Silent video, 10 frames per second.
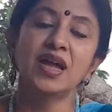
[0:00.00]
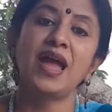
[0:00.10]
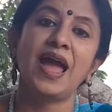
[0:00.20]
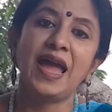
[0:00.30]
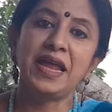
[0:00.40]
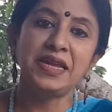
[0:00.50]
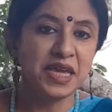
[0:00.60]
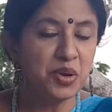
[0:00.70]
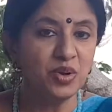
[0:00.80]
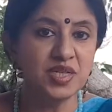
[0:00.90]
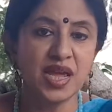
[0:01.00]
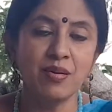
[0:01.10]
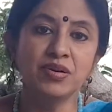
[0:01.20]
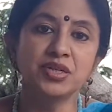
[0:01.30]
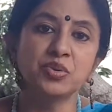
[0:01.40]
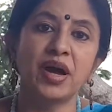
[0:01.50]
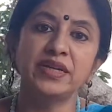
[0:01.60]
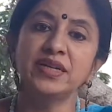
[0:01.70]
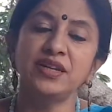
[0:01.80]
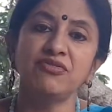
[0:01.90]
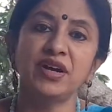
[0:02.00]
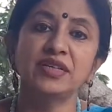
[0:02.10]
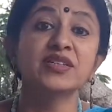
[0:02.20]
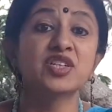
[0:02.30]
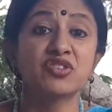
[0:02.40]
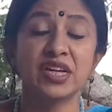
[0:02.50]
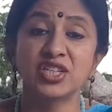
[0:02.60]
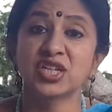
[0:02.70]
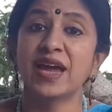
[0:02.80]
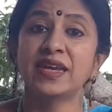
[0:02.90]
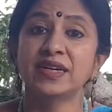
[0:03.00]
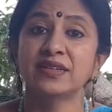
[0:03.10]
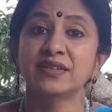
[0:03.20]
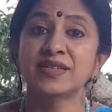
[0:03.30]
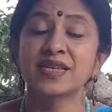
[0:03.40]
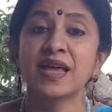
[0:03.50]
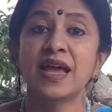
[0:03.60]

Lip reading: and he was able to identify the strange characters